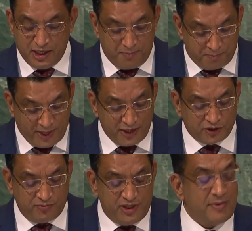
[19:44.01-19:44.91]

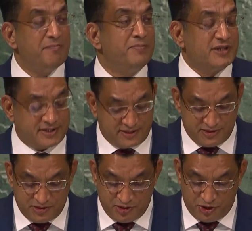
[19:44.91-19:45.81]
applied to be members,
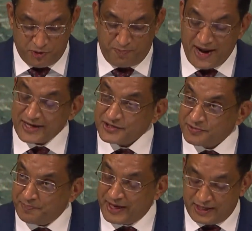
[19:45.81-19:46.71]
to
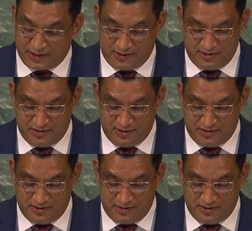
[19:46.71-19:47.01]
participate,